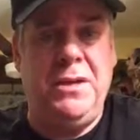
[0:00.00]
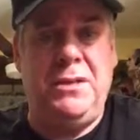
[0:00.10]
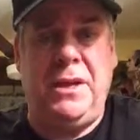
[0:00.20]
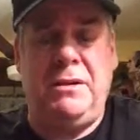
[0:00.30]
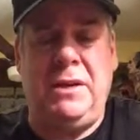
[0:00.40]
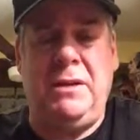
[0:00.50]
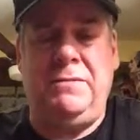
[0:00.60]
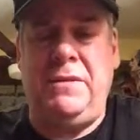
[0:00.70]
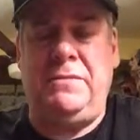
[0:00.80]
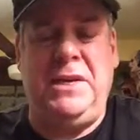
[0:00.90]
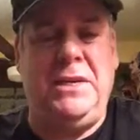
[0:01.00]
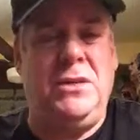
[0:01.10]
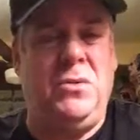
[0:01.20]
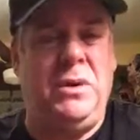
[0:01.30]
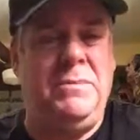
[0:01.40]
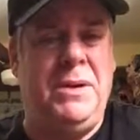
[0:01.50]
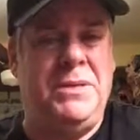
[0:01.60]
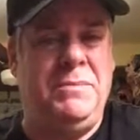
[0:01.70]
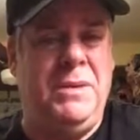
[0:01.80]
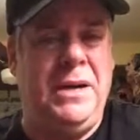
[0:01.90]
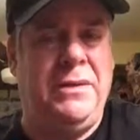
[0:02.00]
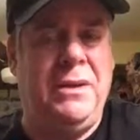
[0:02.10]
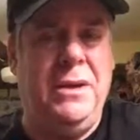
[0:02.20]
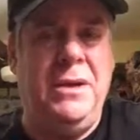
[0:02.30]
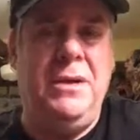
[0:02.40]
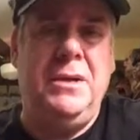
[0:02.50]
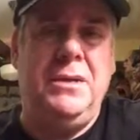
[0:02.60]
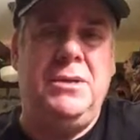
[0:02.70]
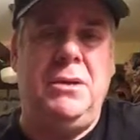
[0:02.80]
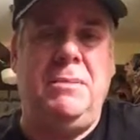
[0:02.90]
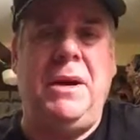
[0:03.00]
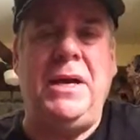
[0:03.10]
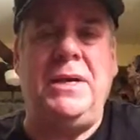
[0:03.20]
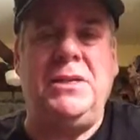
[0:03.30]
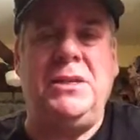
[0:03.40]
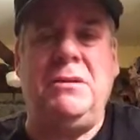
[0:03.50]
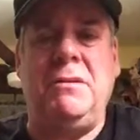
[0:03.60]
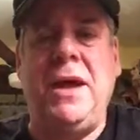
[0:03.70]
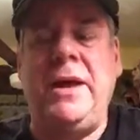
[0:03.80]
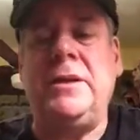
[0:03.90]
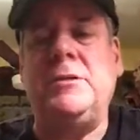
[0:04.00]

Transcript: It's like 15 to 20 bucks a month. So you might consider that,